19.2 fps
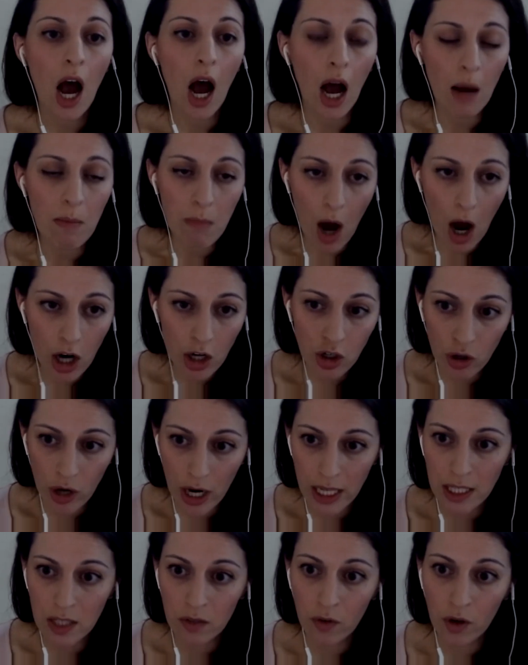A mock
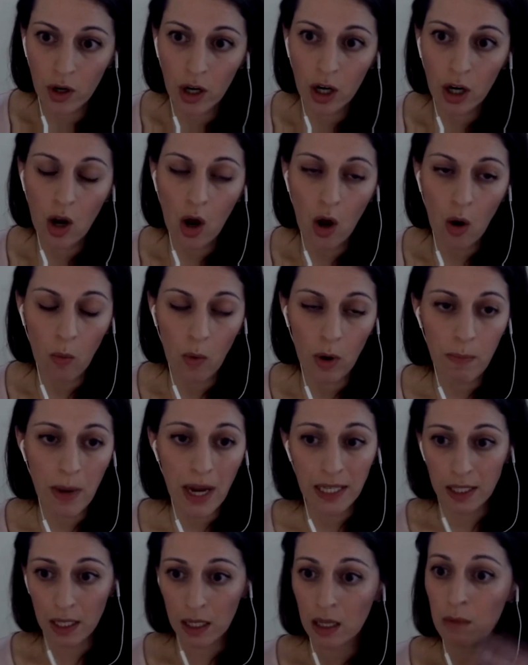transfer would
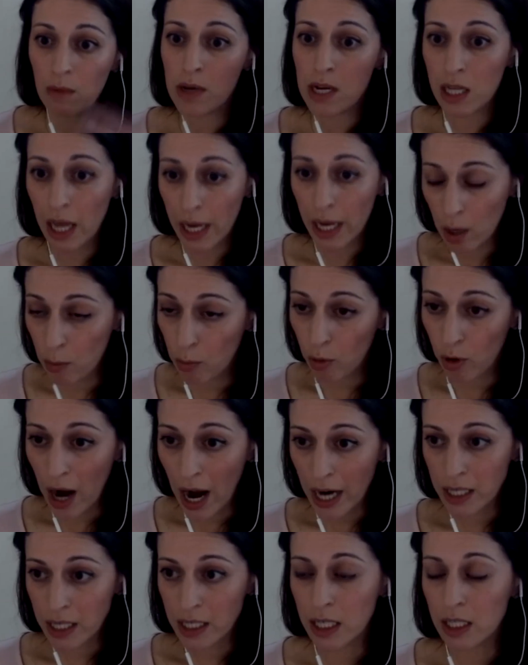basically be like a
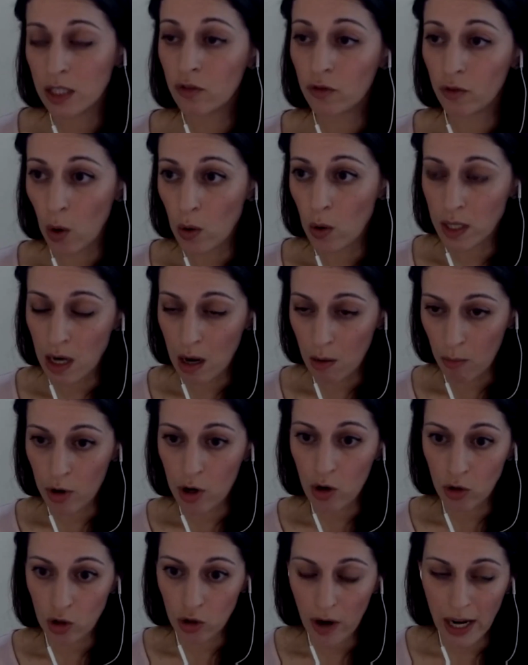practice frozen
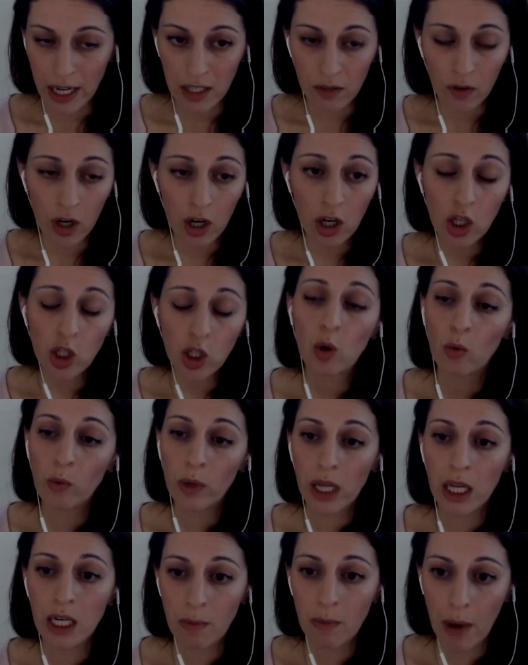embryo transfer. So it
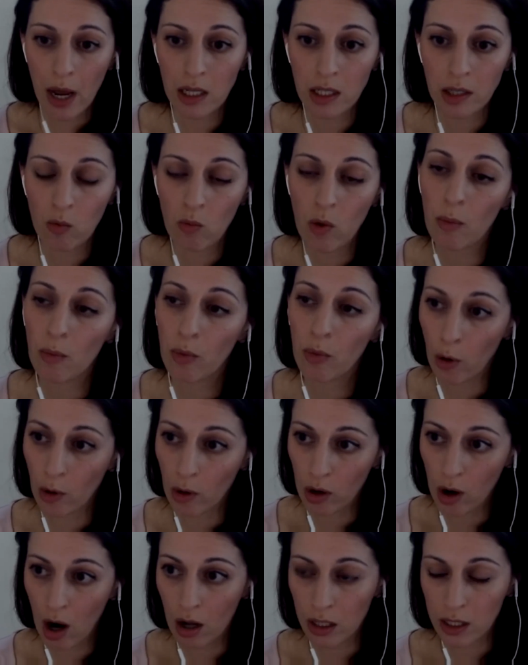really depends on what
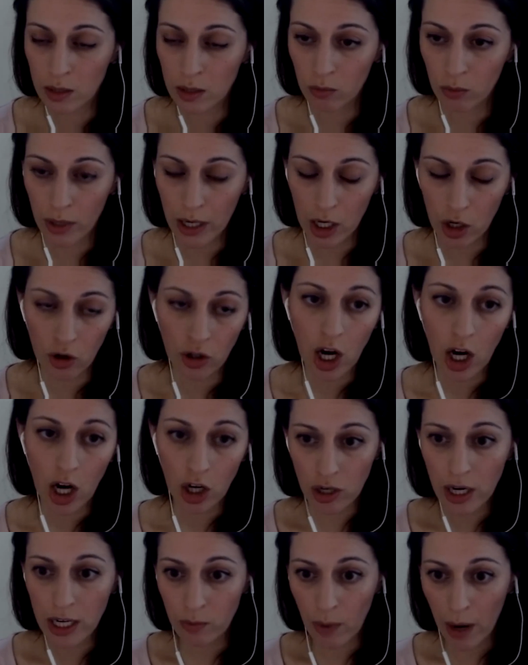protocols your doctor
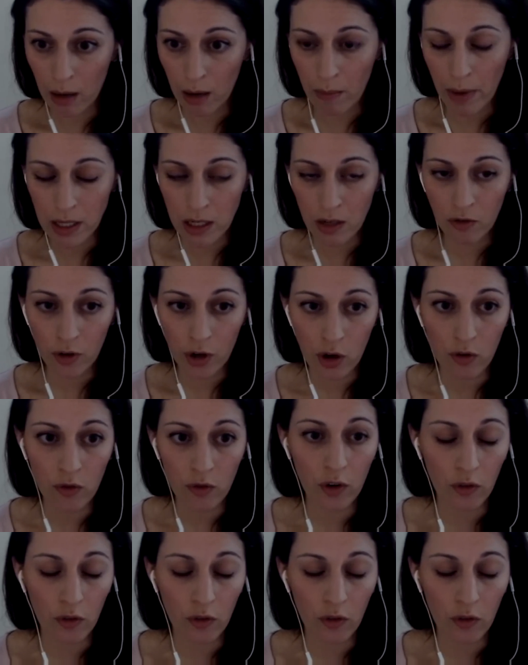has recommended for you for